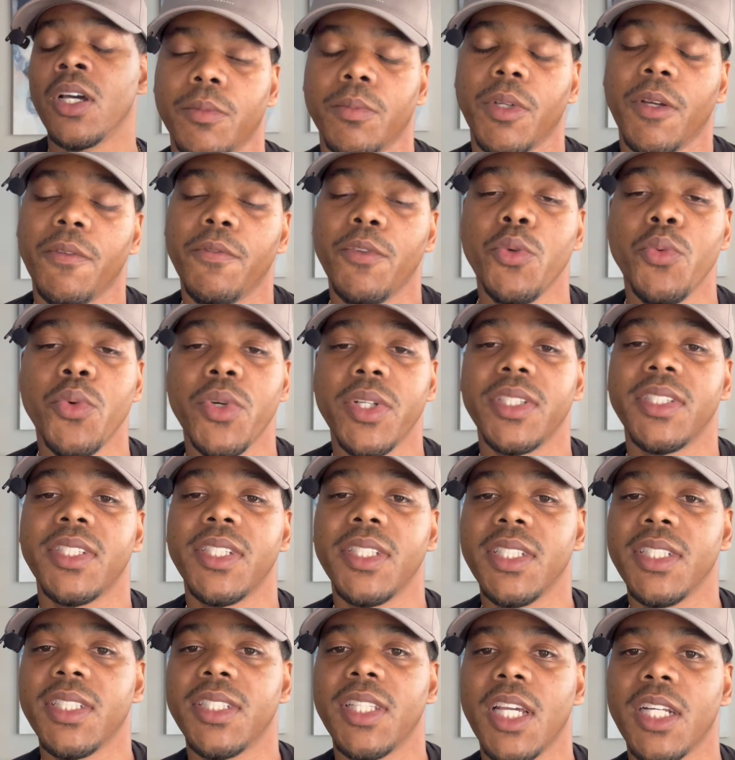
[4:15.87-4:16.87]
But if you want to
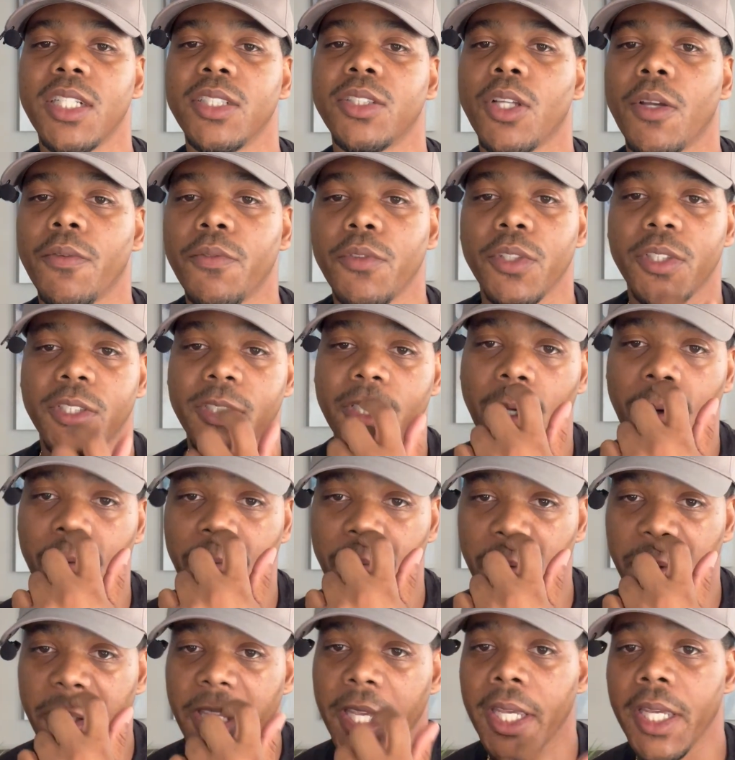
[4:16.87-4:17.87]
send these letters off
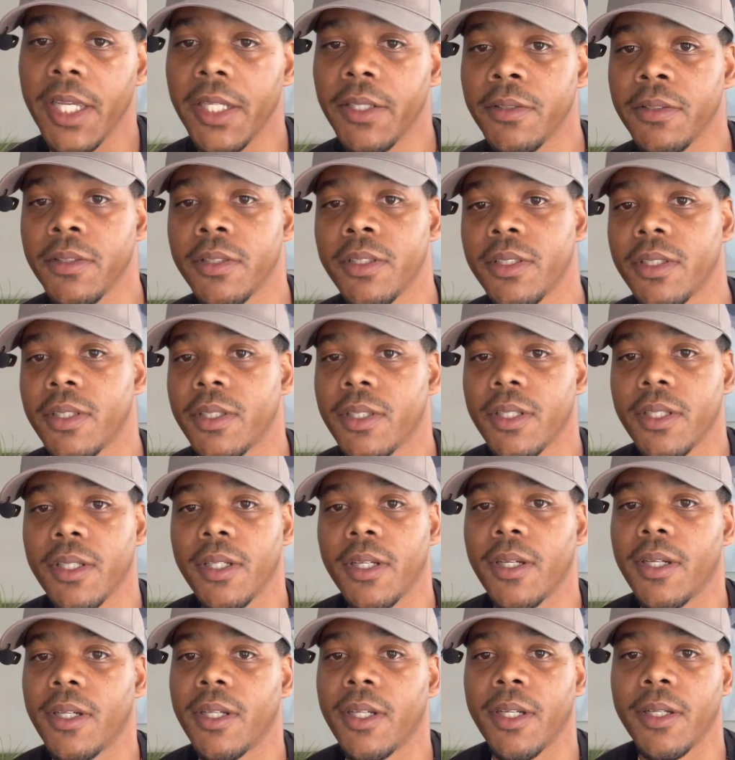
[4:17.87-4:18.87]
yourself, you can.
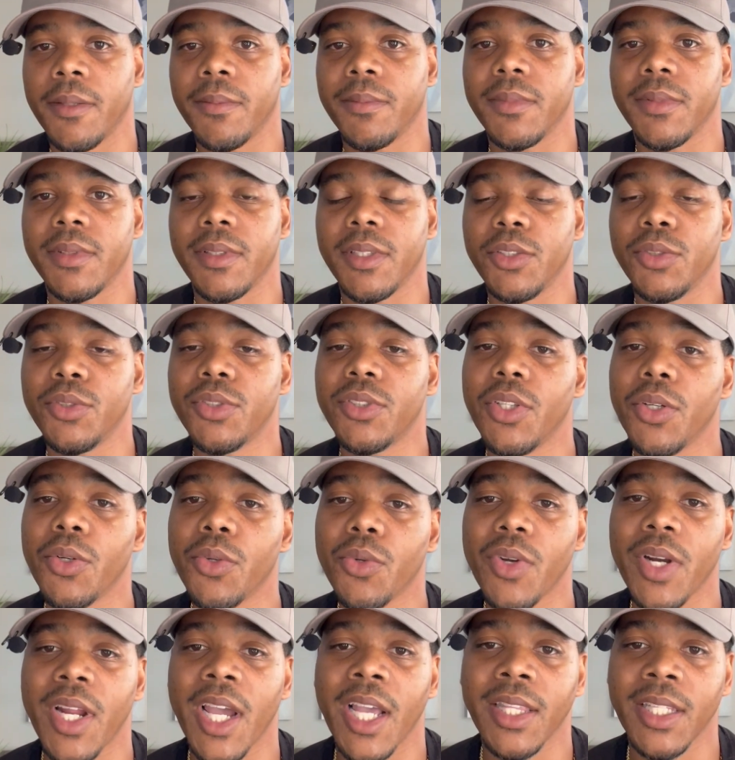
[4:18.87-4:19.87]
You're
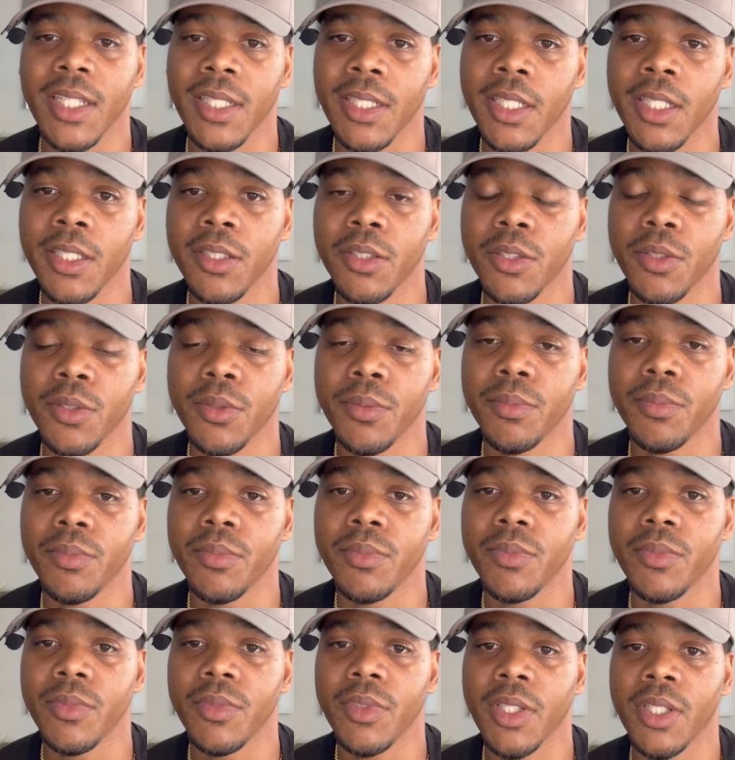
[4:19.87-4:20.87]
still going to have to get
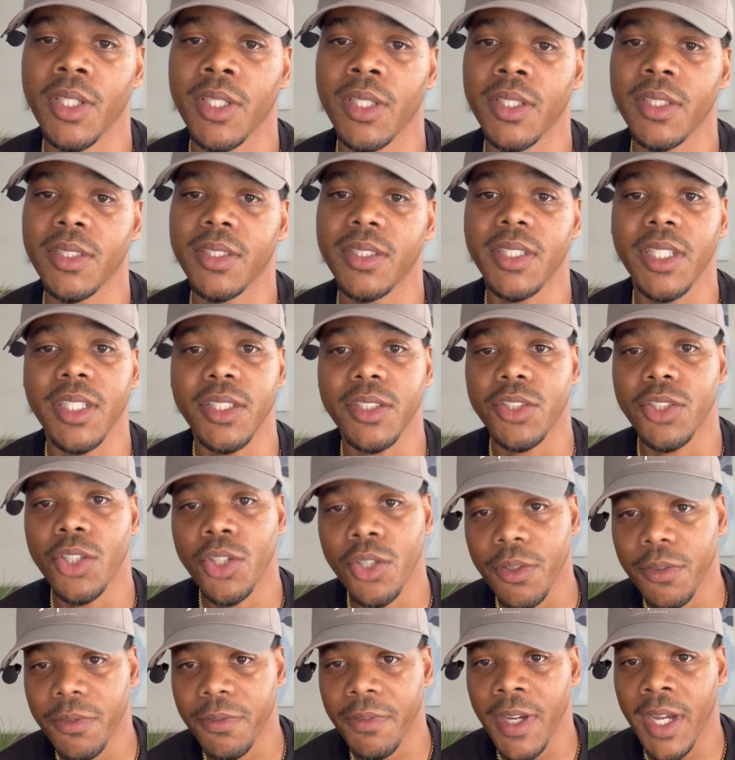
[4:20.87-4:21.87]
them sent
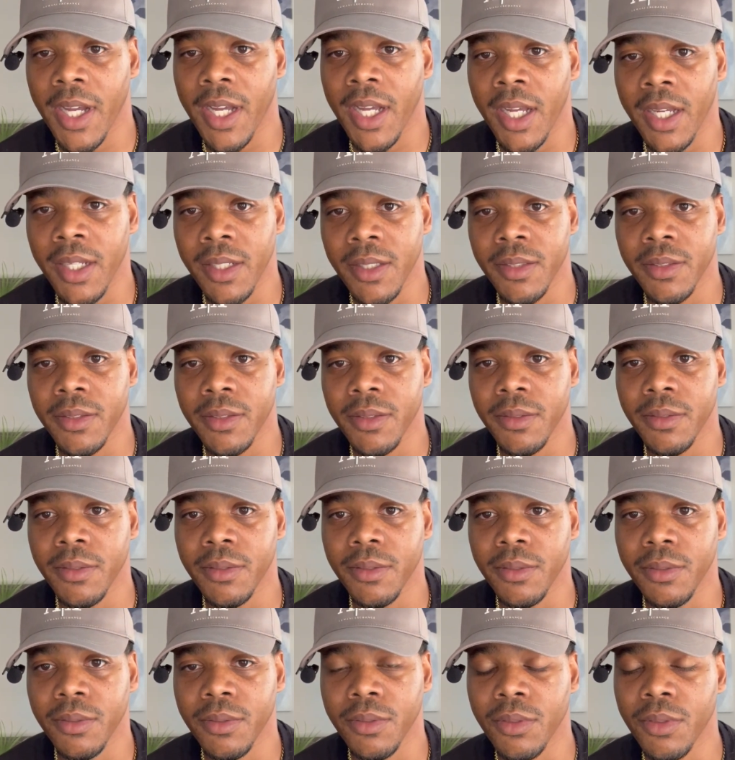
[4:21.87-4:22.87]
certified.
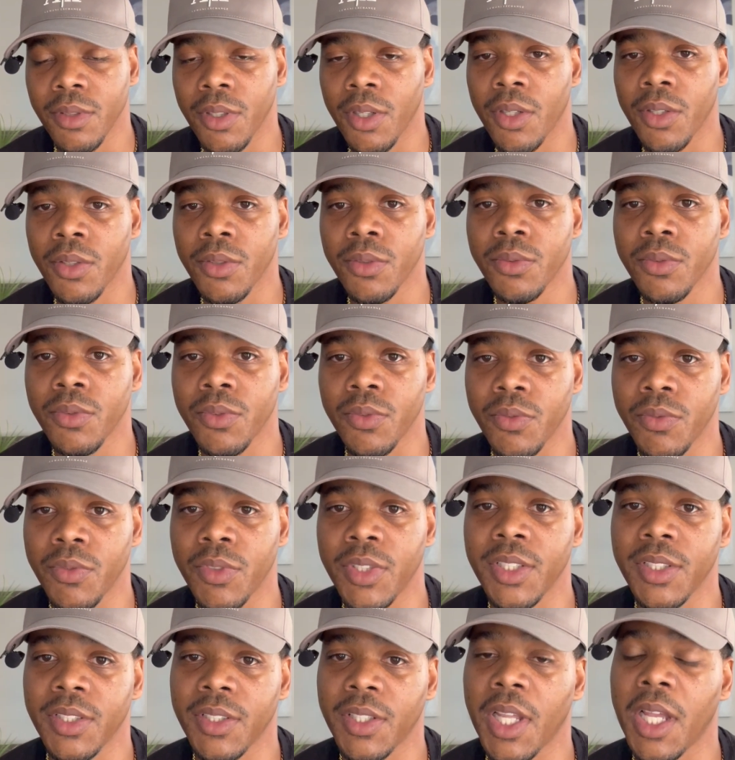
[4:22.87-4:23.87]

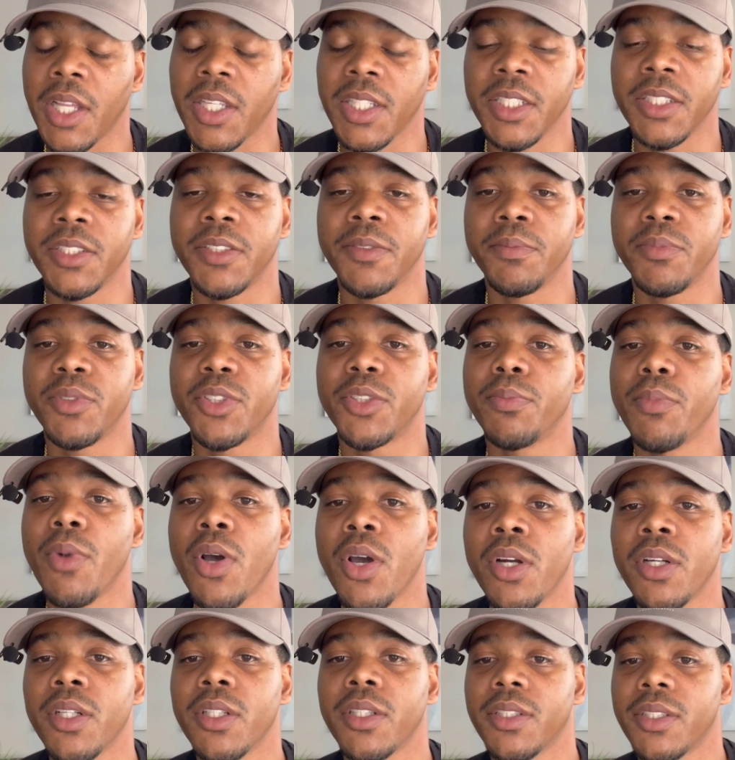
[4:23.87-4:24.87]
It's
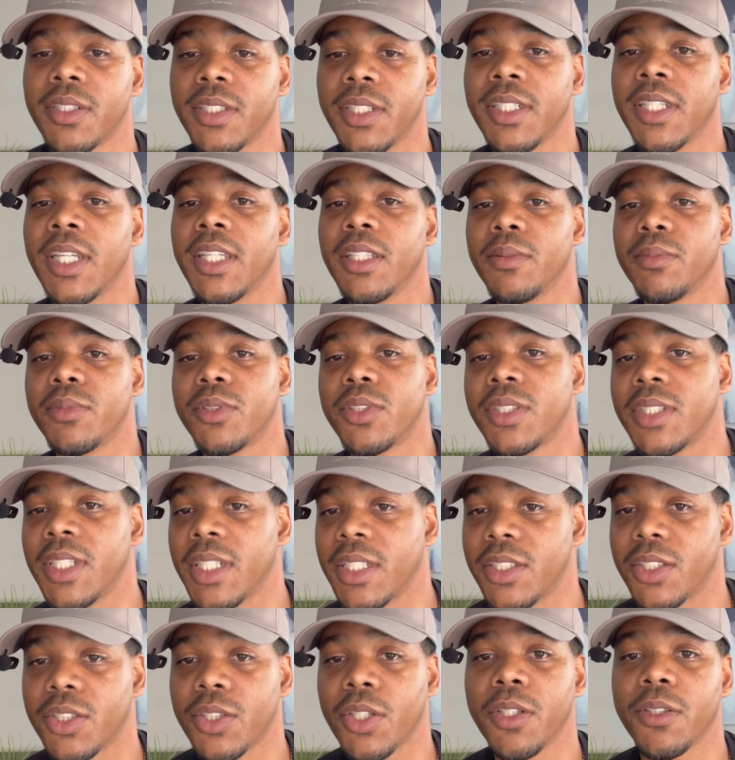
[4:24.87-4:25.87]
smarter to get them
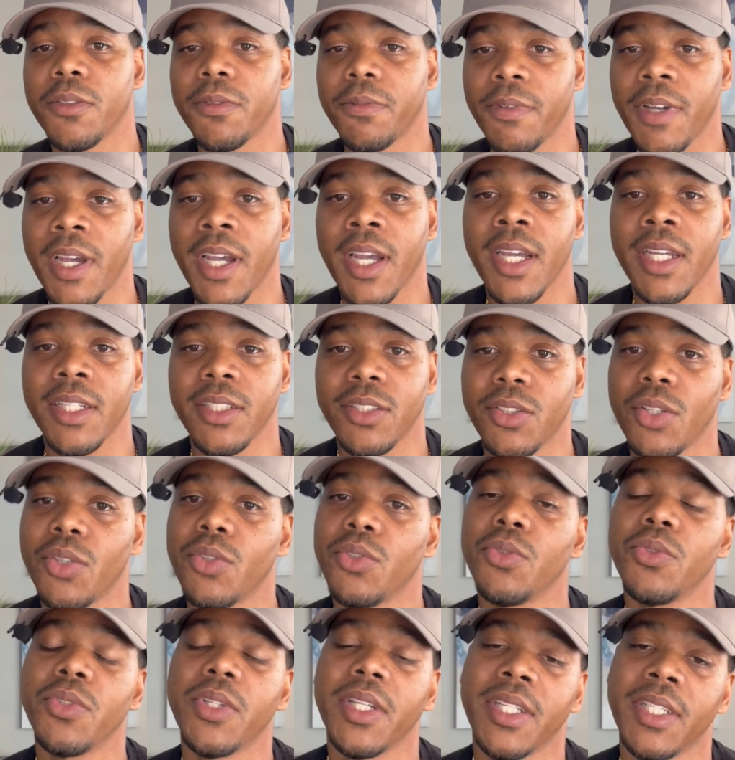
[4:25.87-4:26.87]
sent certified so
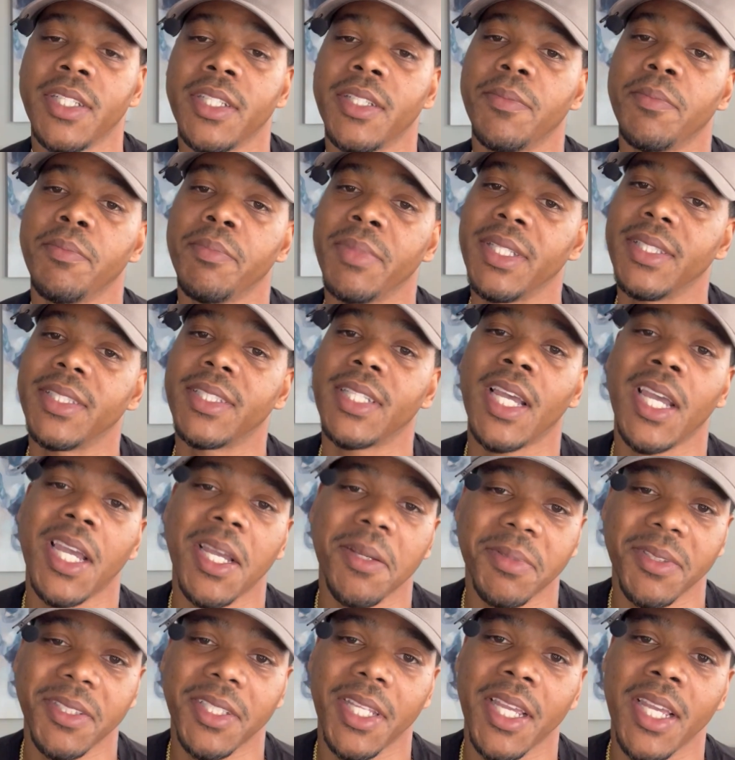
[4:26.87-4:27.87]
you can be
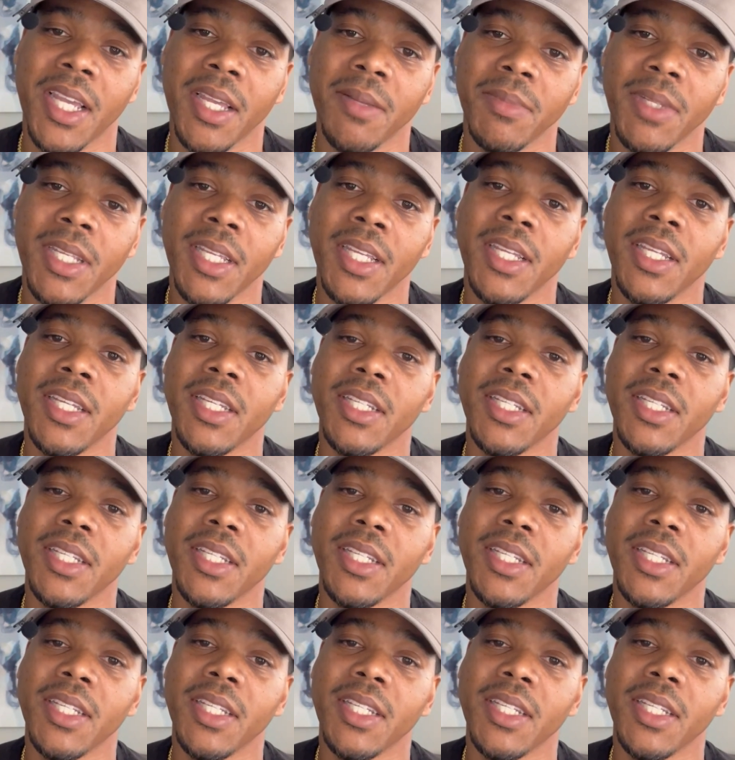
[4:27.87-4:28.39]
time stamped,